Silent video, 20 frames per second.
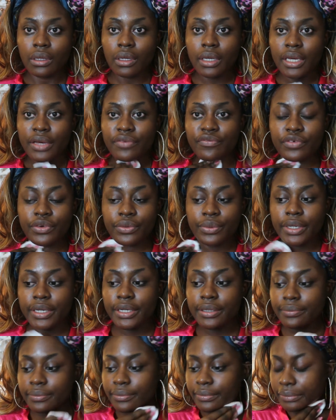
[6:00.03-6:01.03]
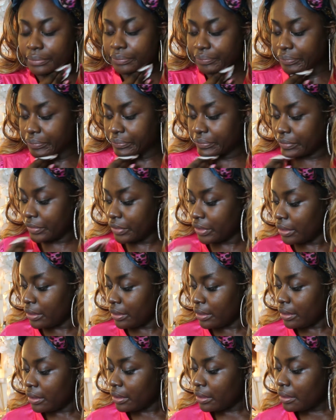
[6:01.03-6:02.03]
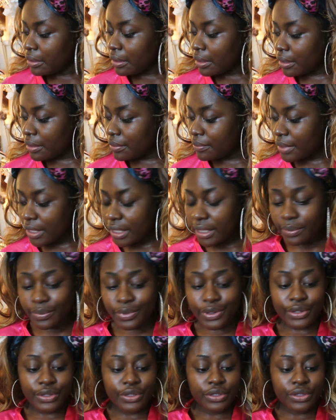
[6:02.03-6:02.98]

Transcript: everywhere. And I'm going